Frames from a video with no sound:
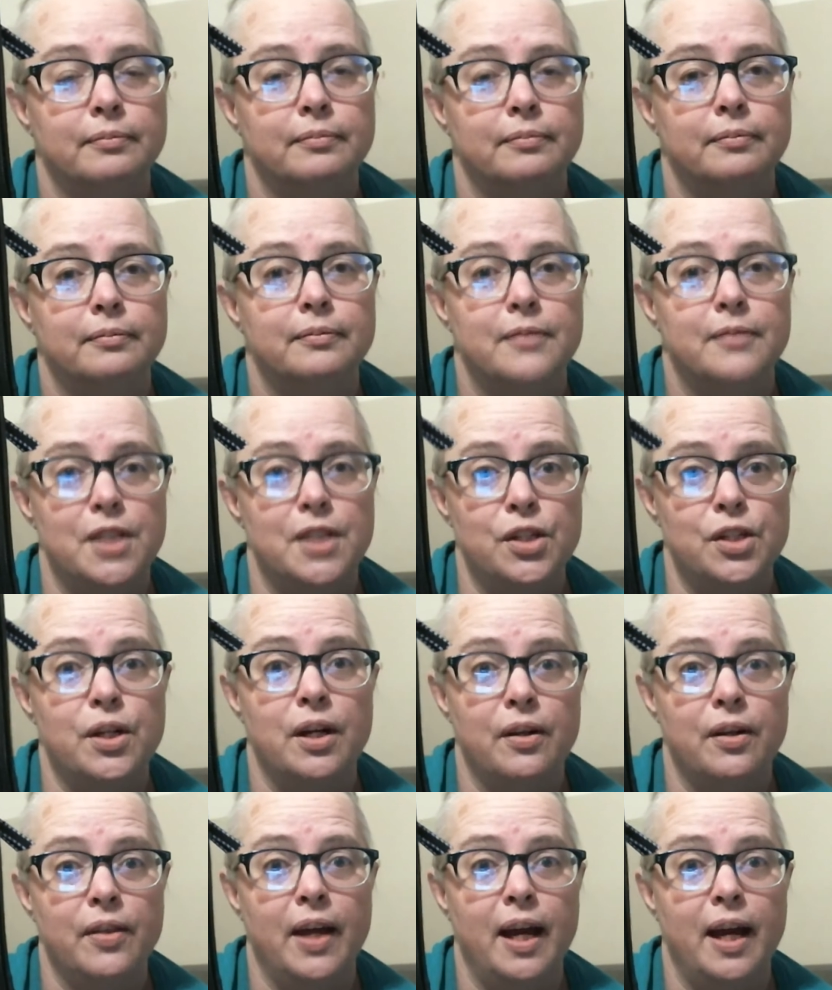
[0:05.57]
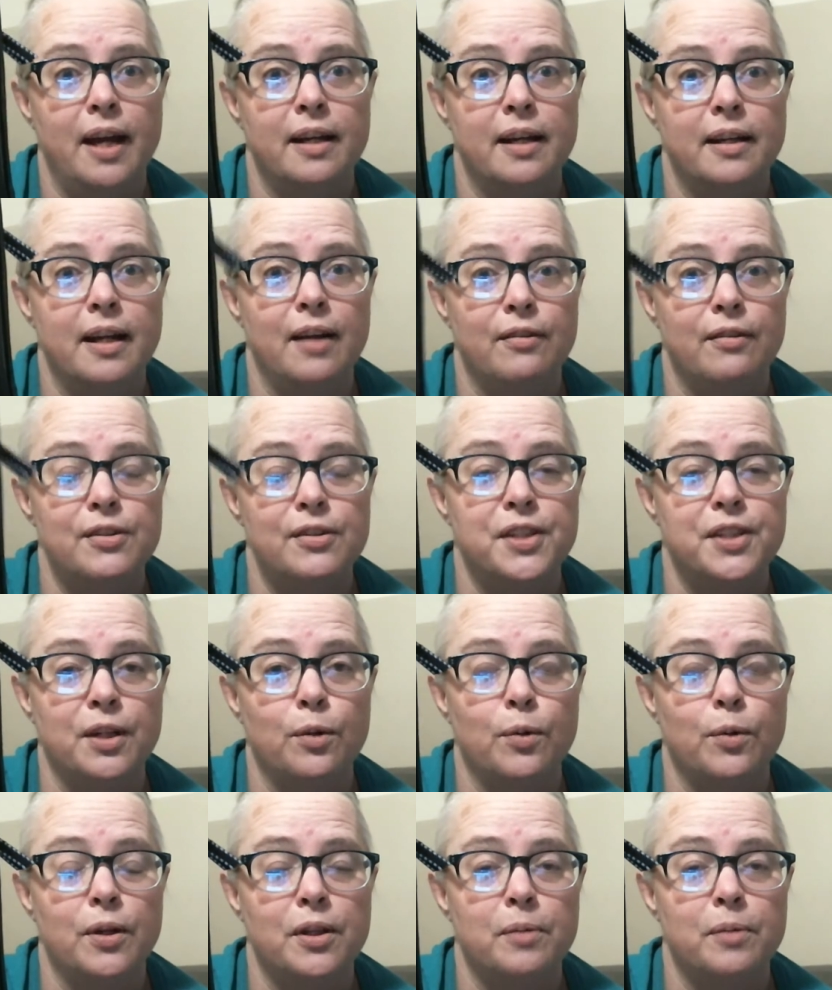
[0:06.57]
did you hear that? Every single
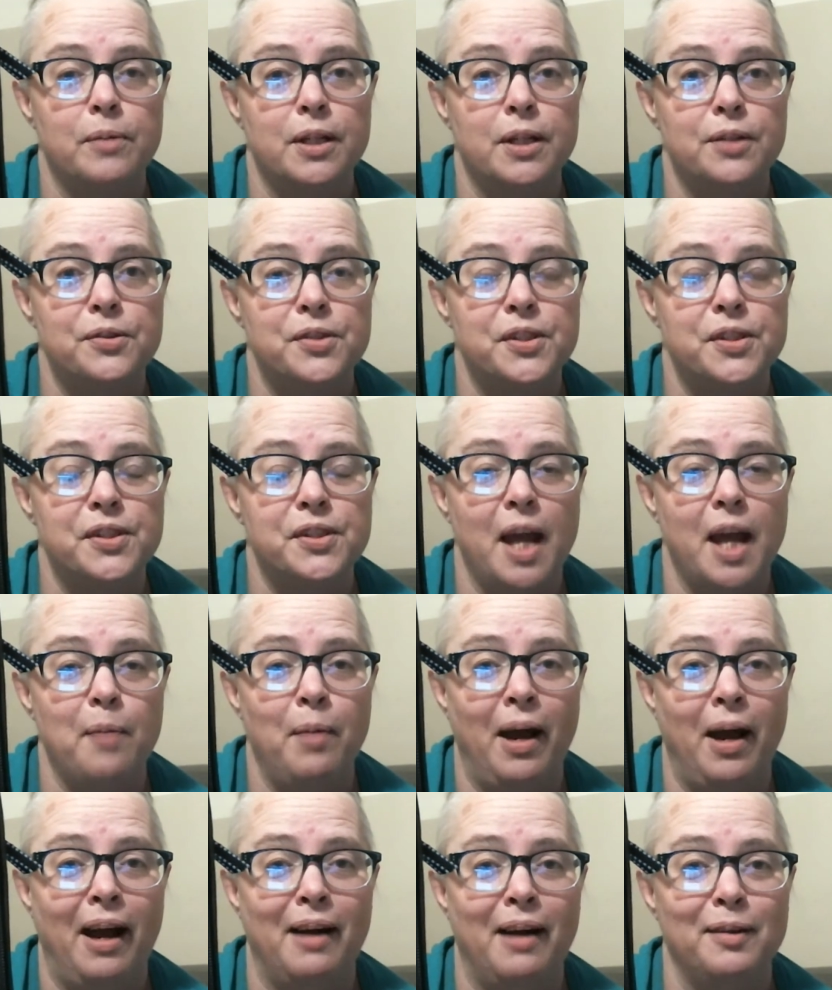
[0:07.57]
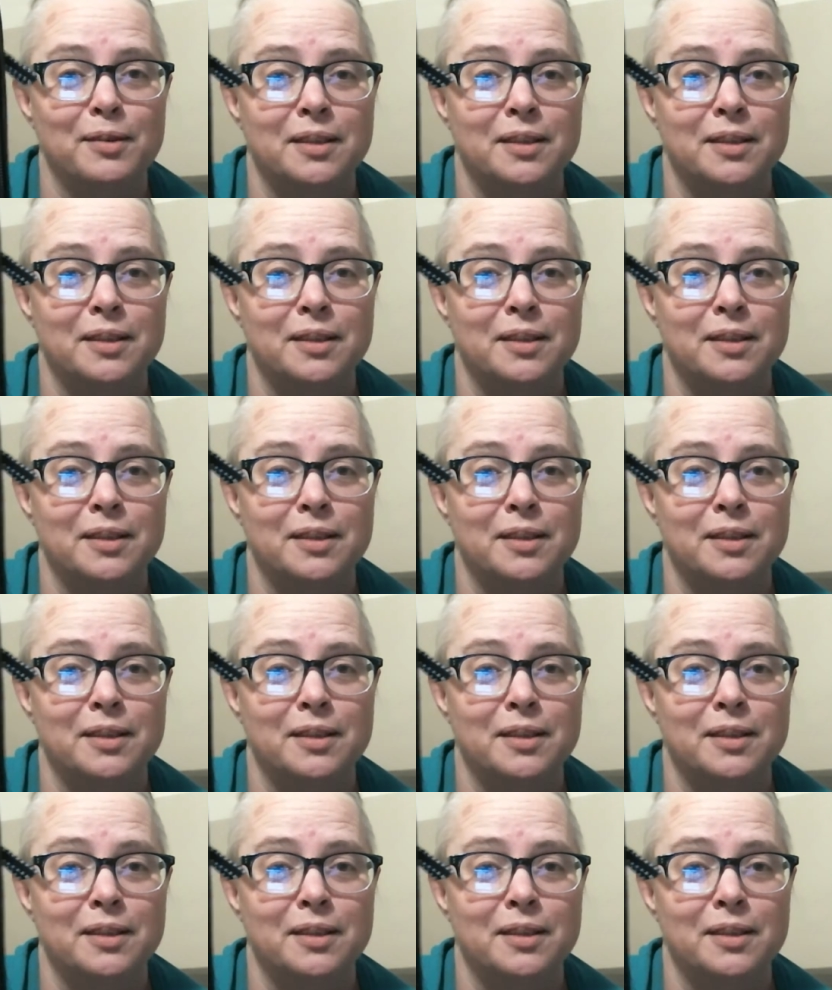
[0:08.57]
one of them needles just came out.